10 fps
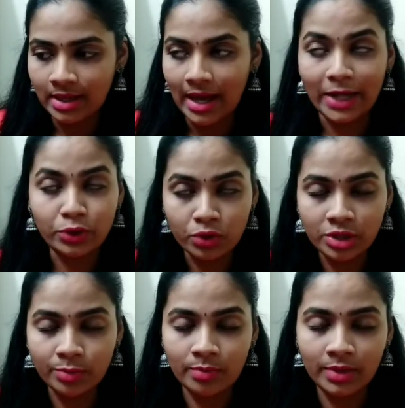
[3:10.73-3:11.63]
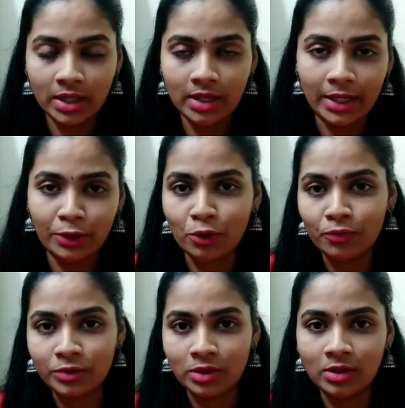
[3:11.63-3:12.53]
I don't remember any
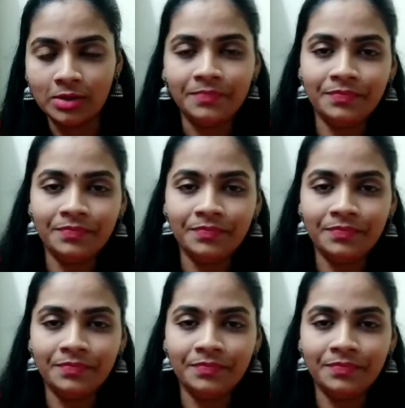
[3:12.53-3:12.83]
of the